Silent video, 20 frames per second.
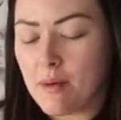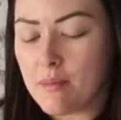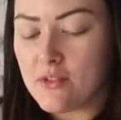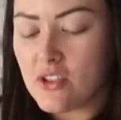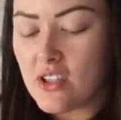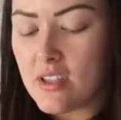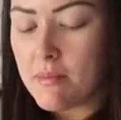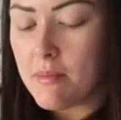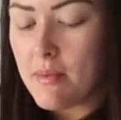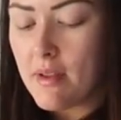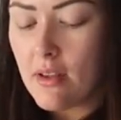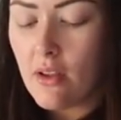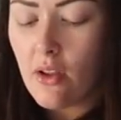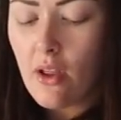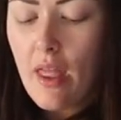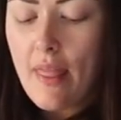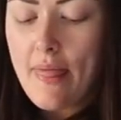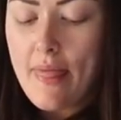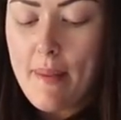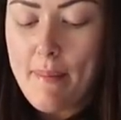I'm just
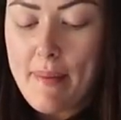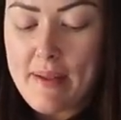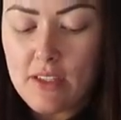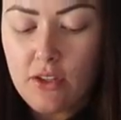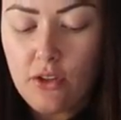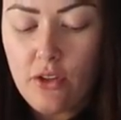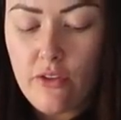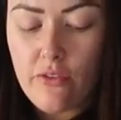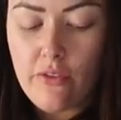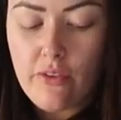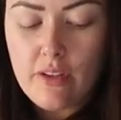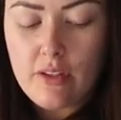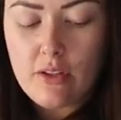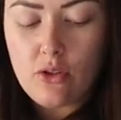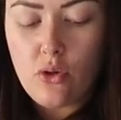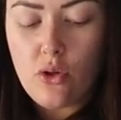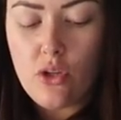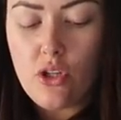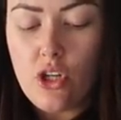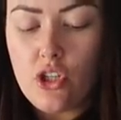in the middle of
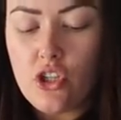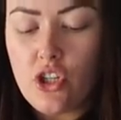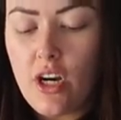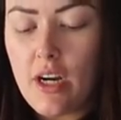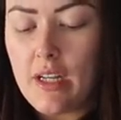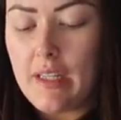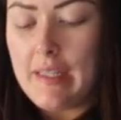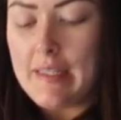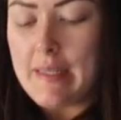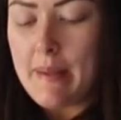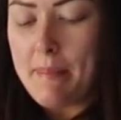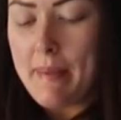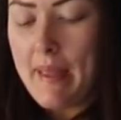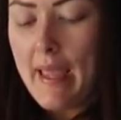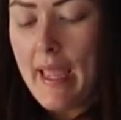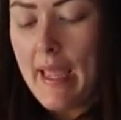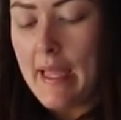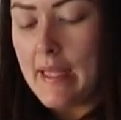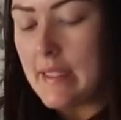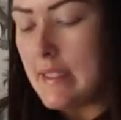doing Charlie's
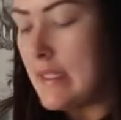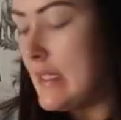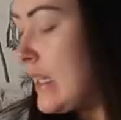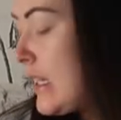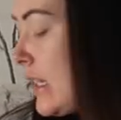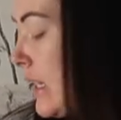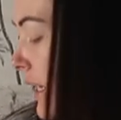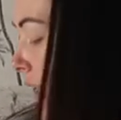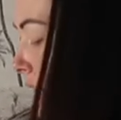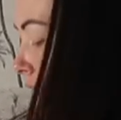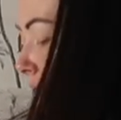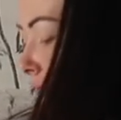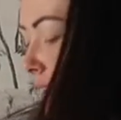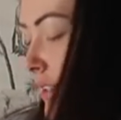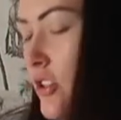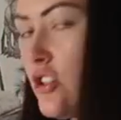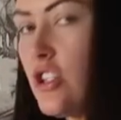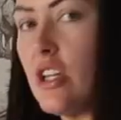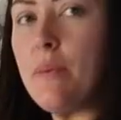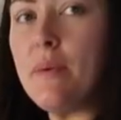bed. I had
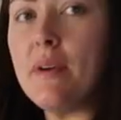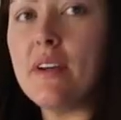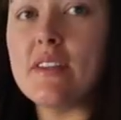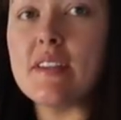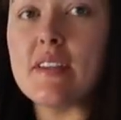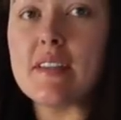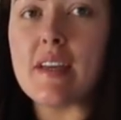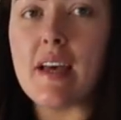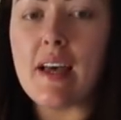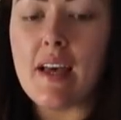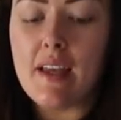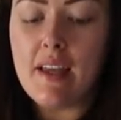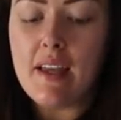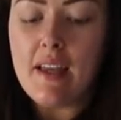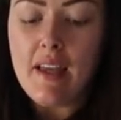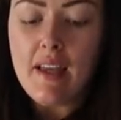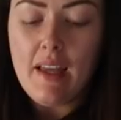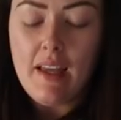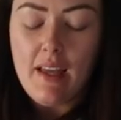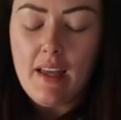to ship it because it's a
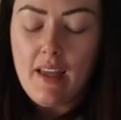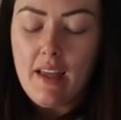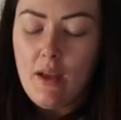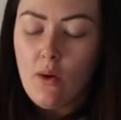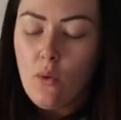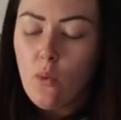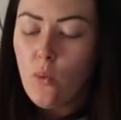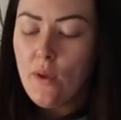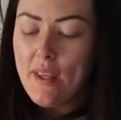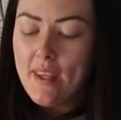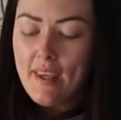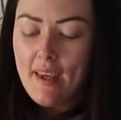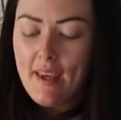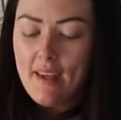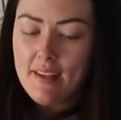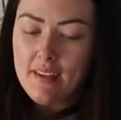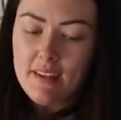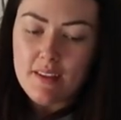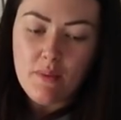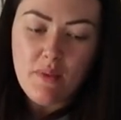
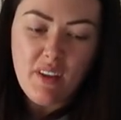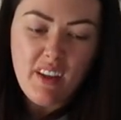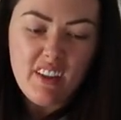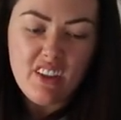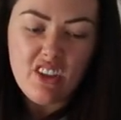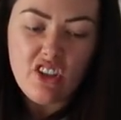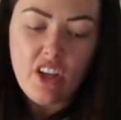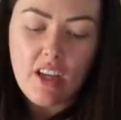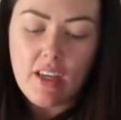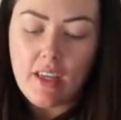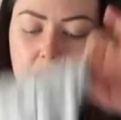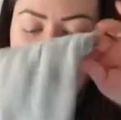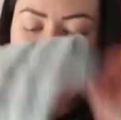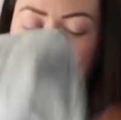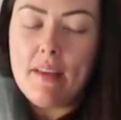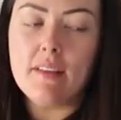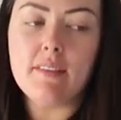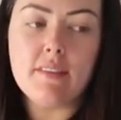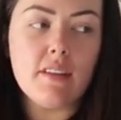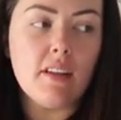weekend and we like to try and get the
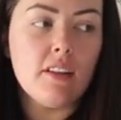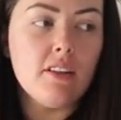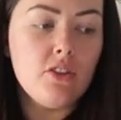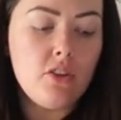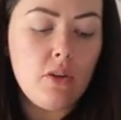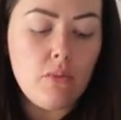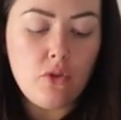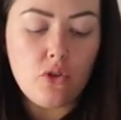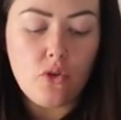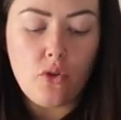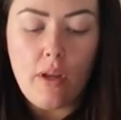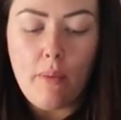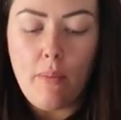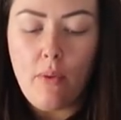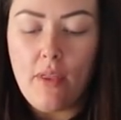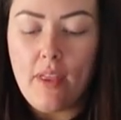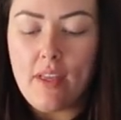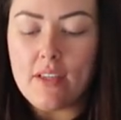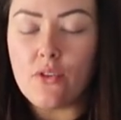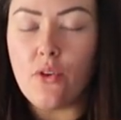beds done so I'm just going to
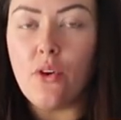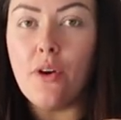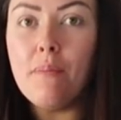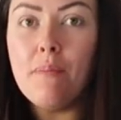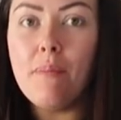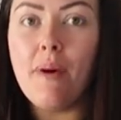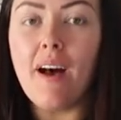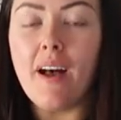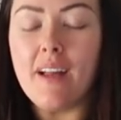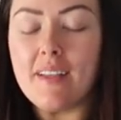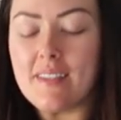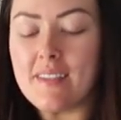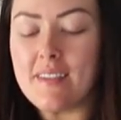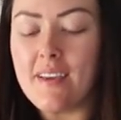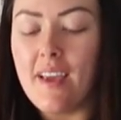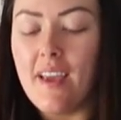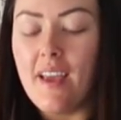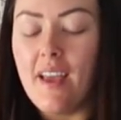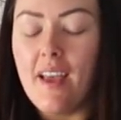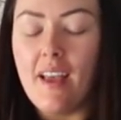put this on but
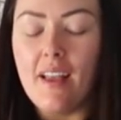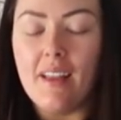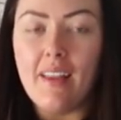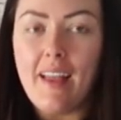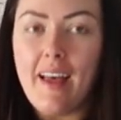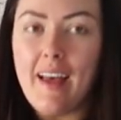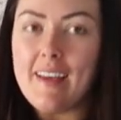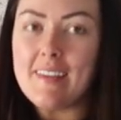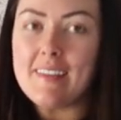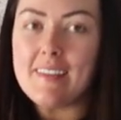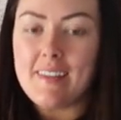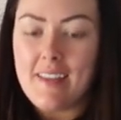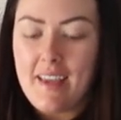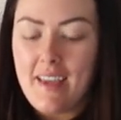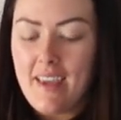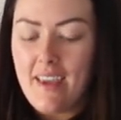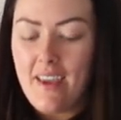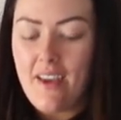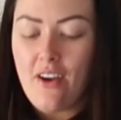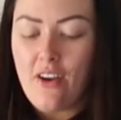last
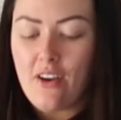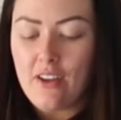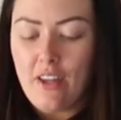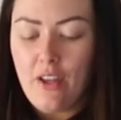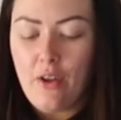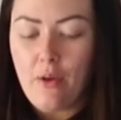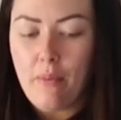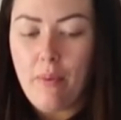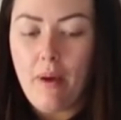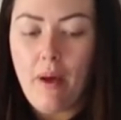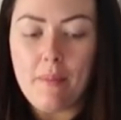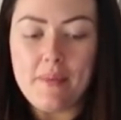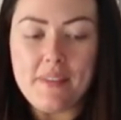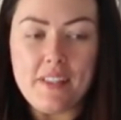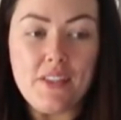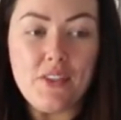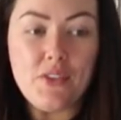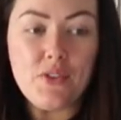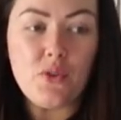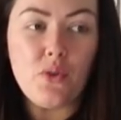night our little pup
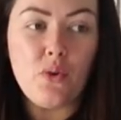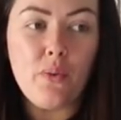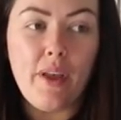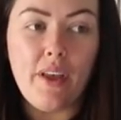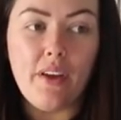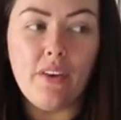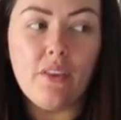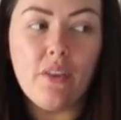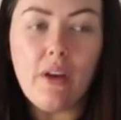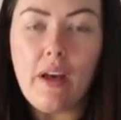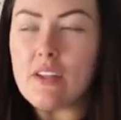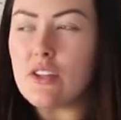did so well.